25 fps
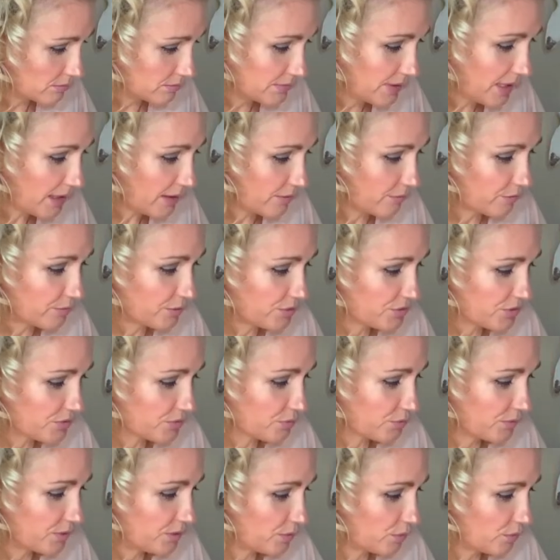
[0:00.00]
yeah, which is
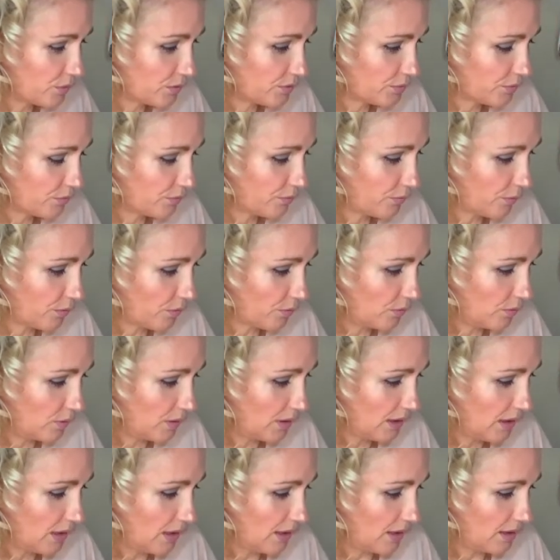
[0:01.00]
really wonderful.
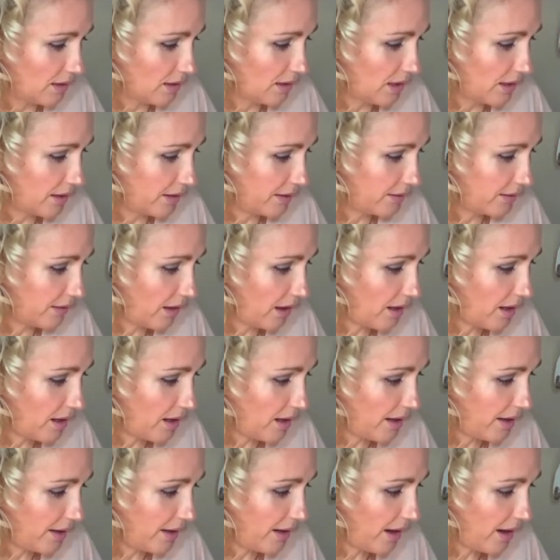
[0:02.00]

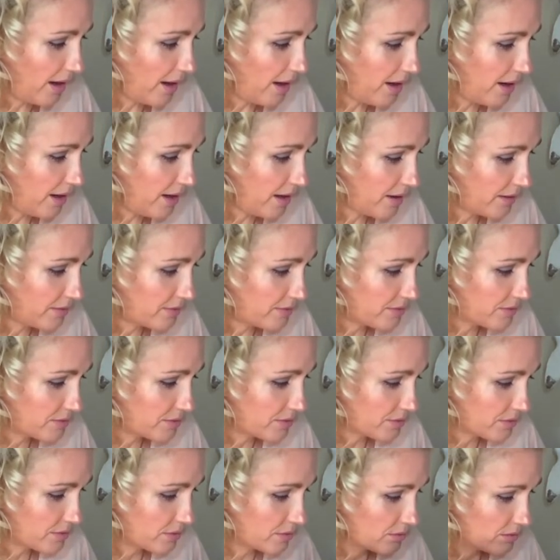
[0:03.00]
I had
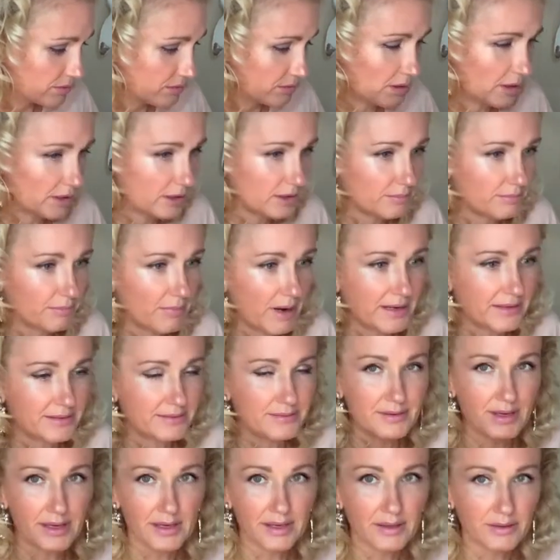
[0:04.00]
my
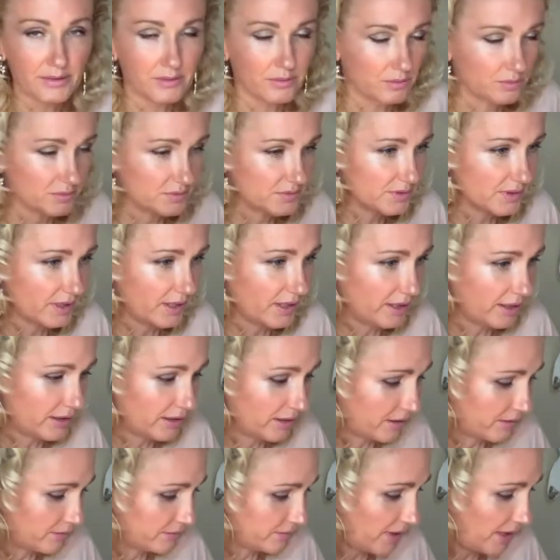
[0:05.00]
nails
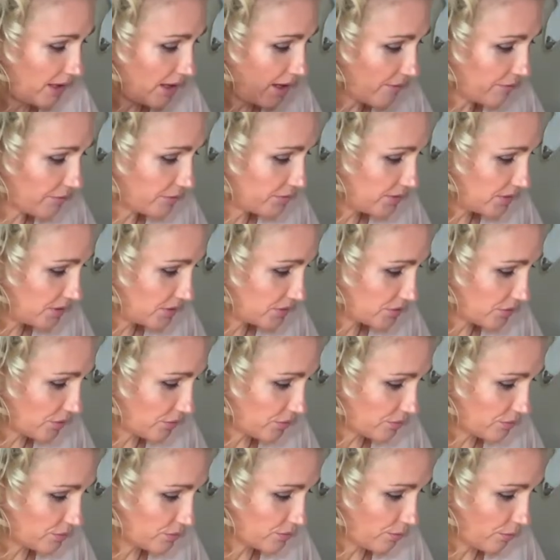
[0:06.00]
and everything
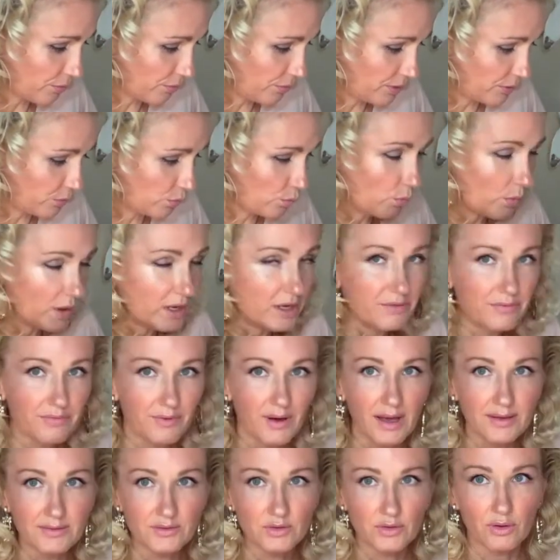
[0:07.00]
started growing way
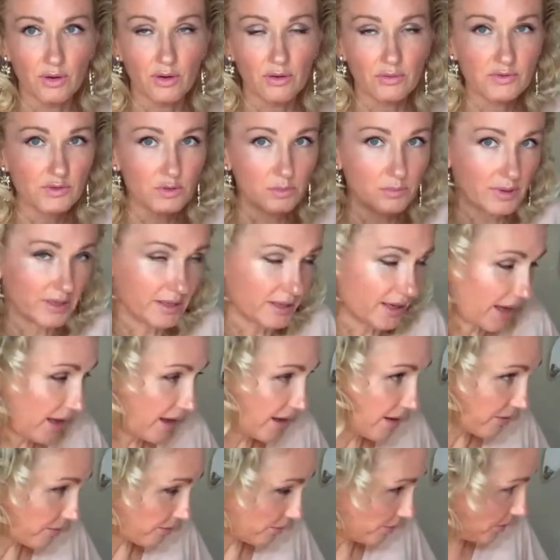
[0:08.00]
faster. Also my
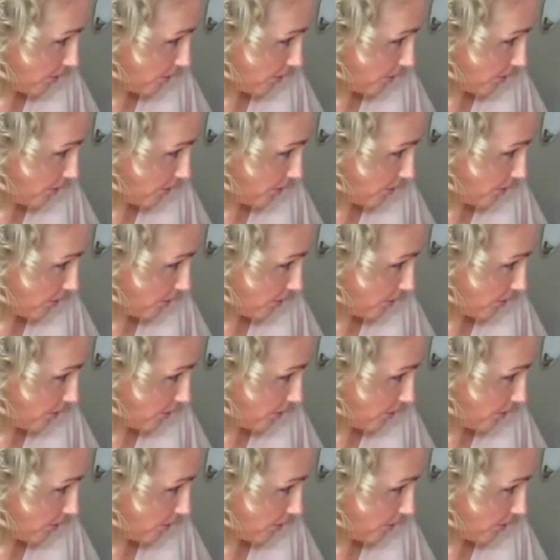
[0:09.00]
hair,